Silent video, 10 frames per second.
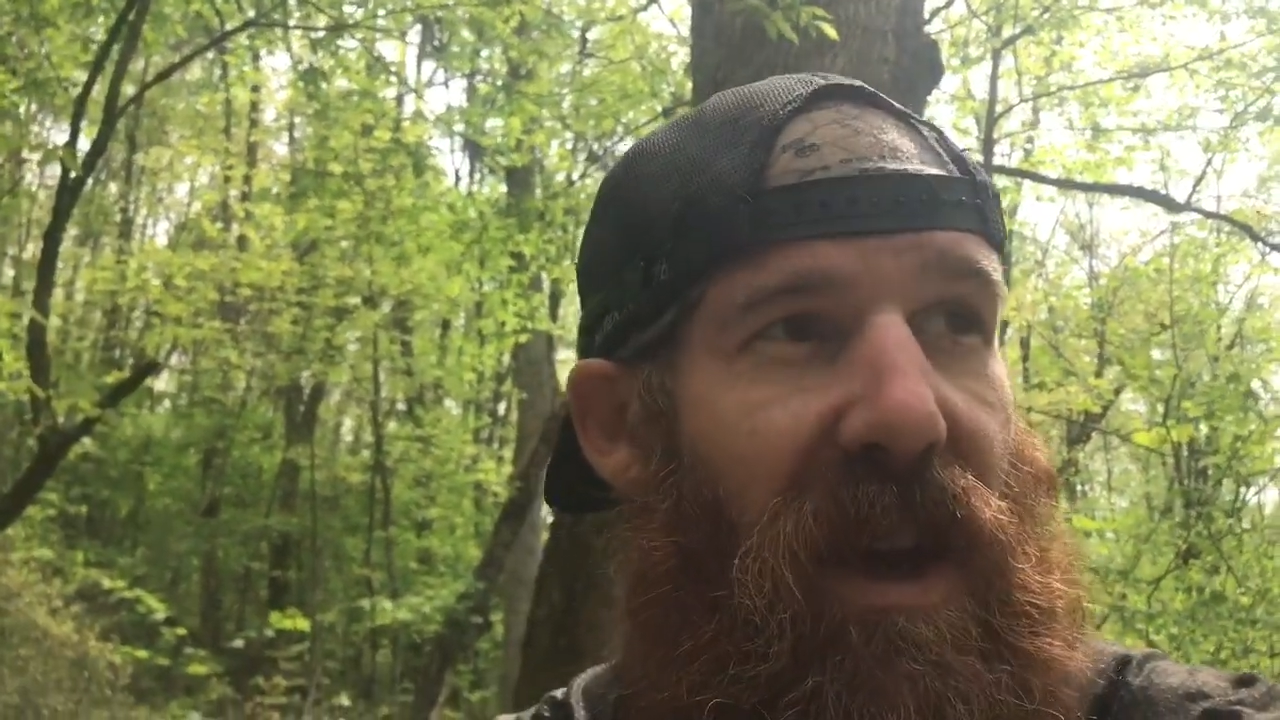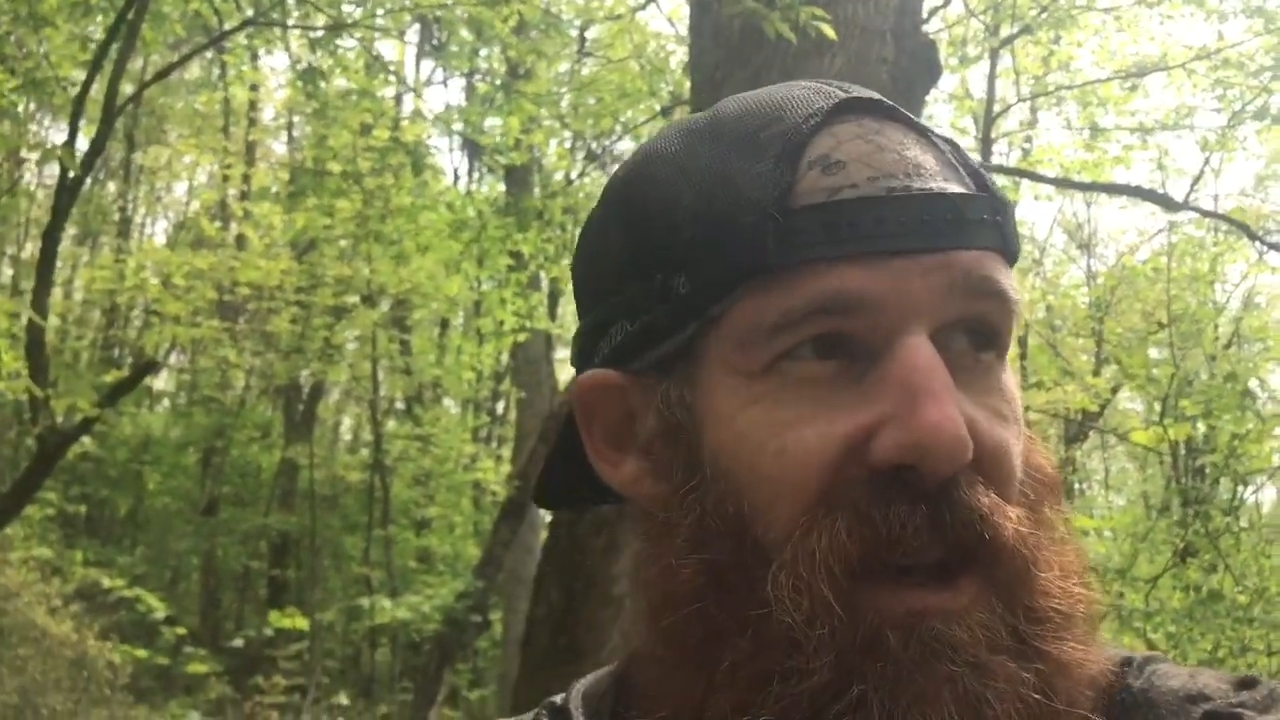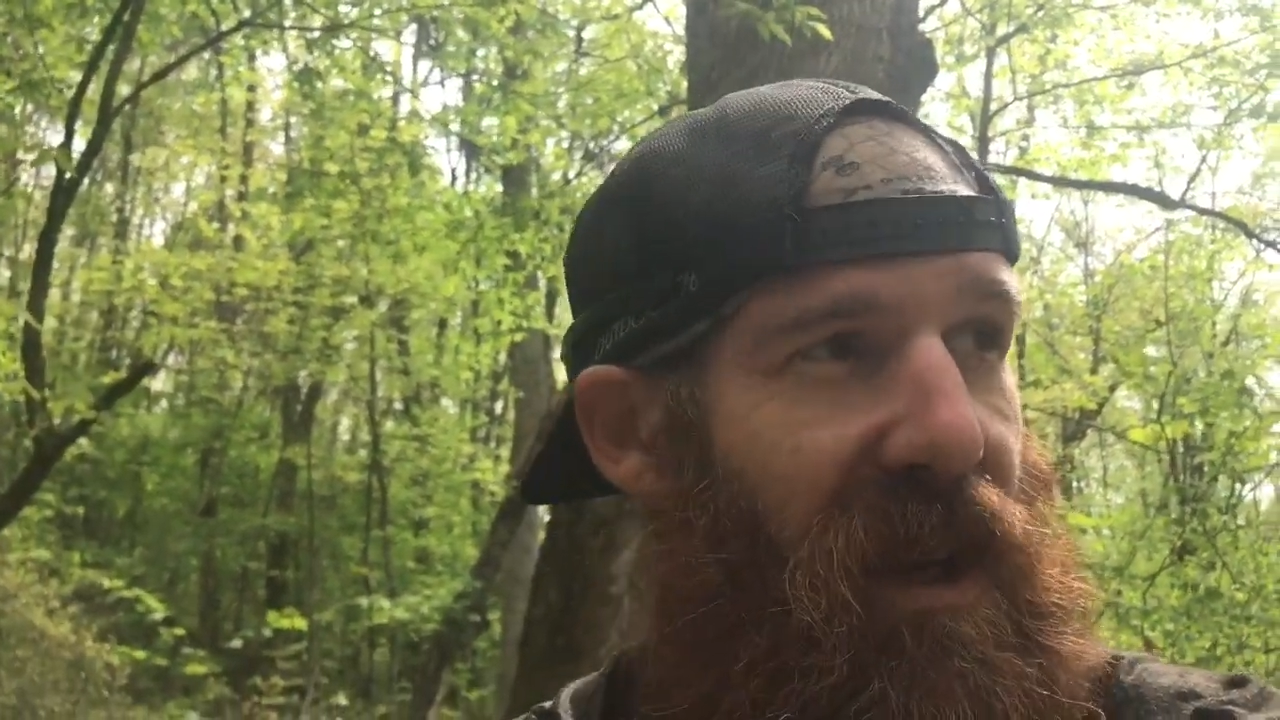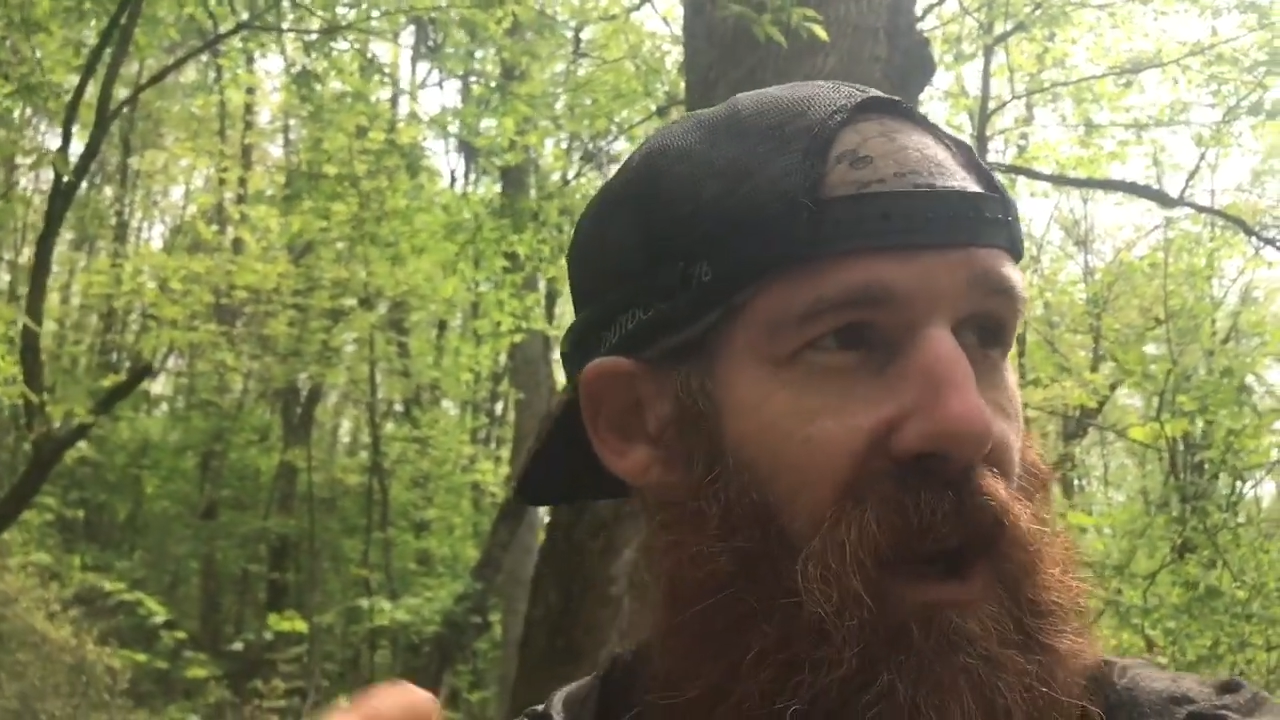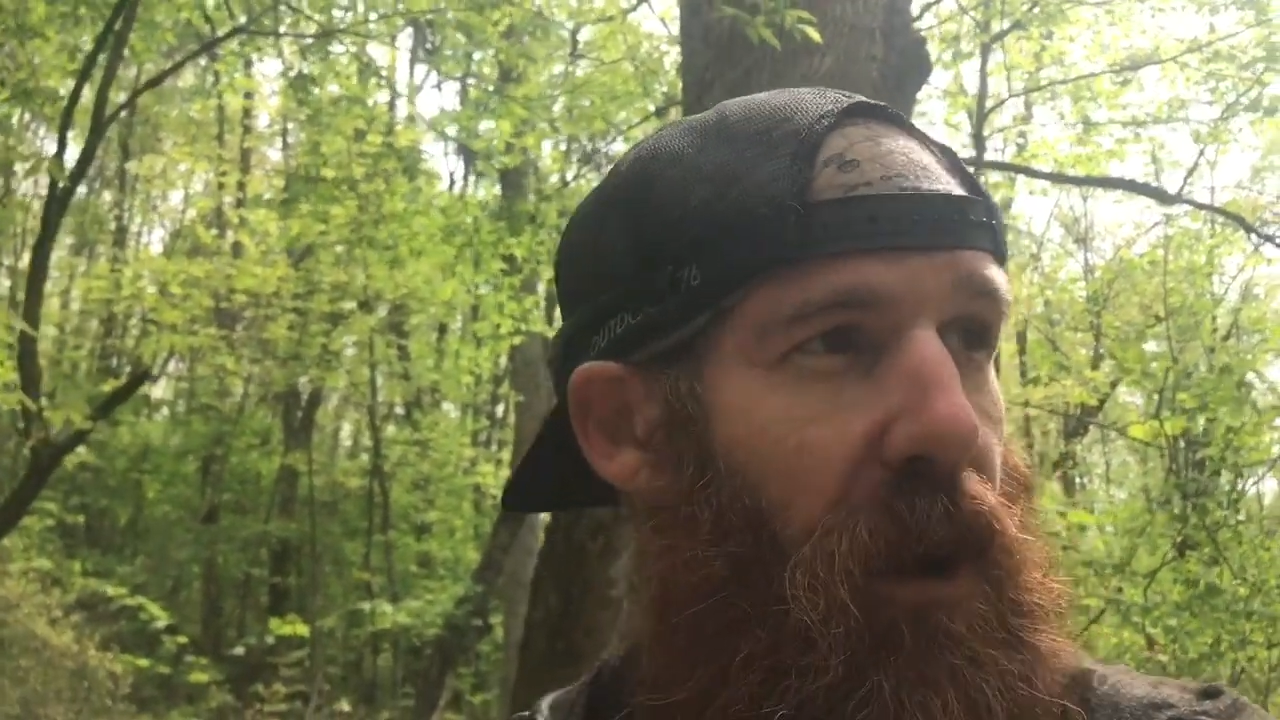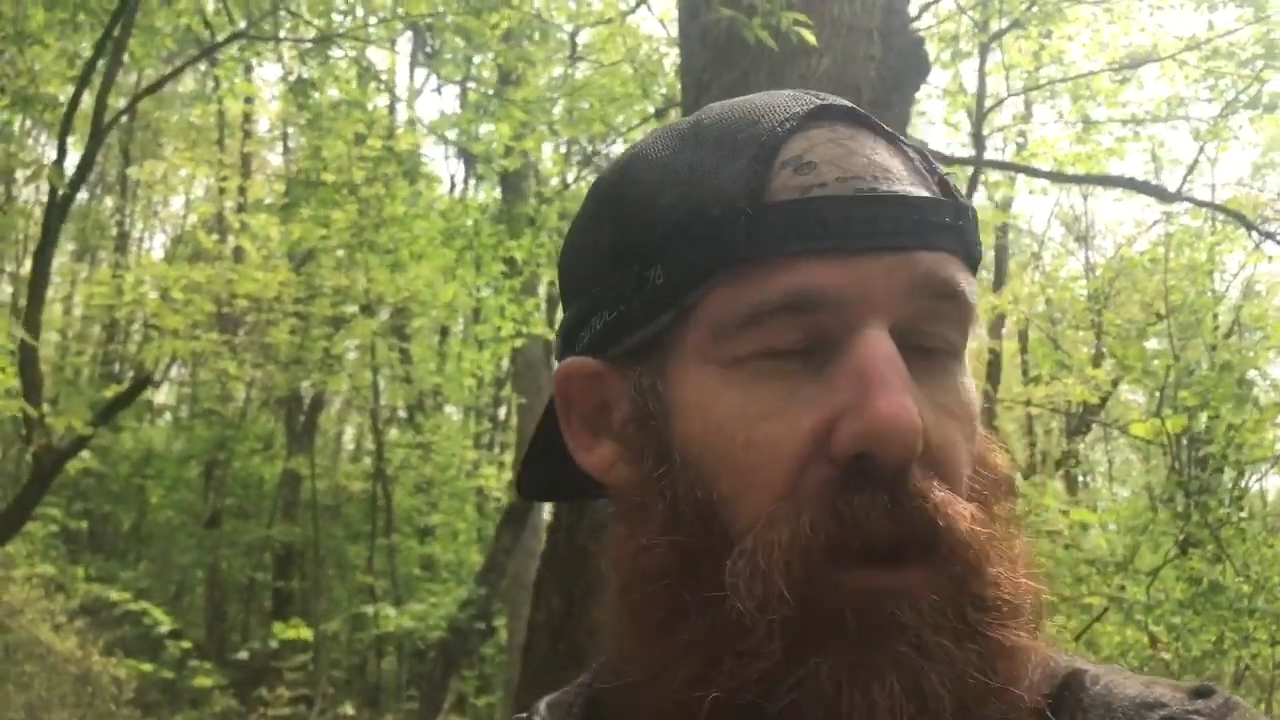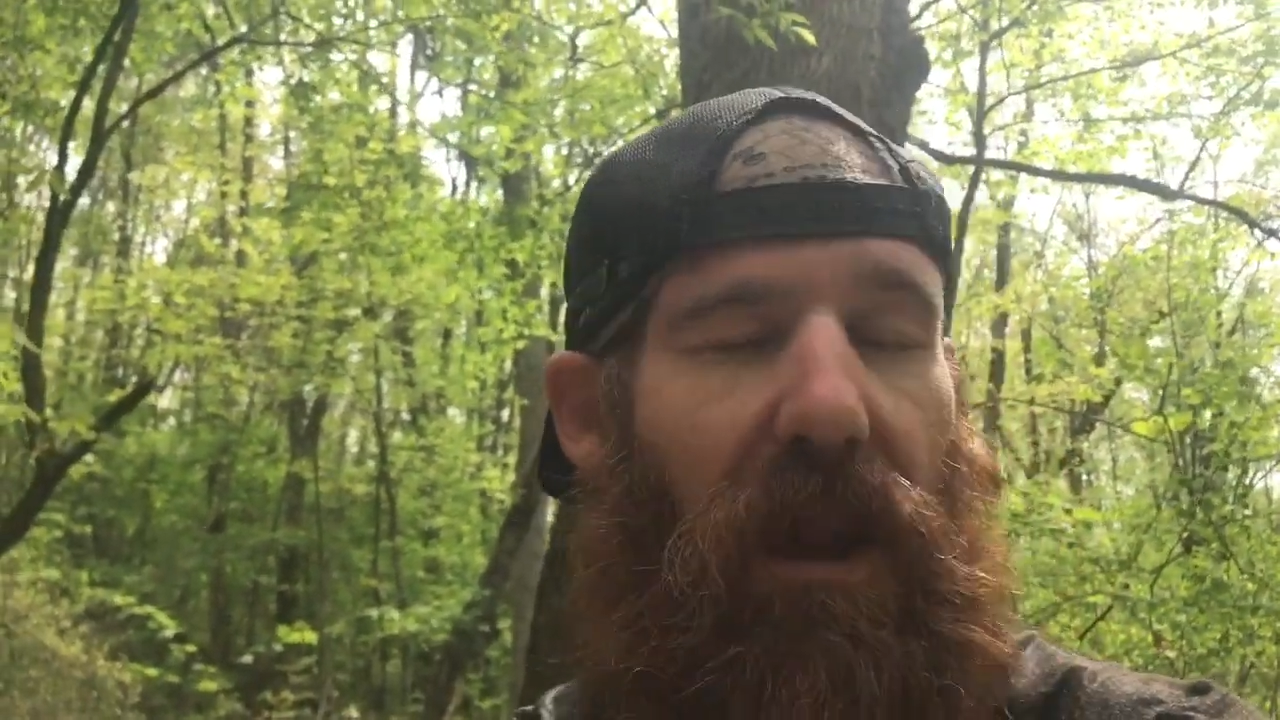is like all the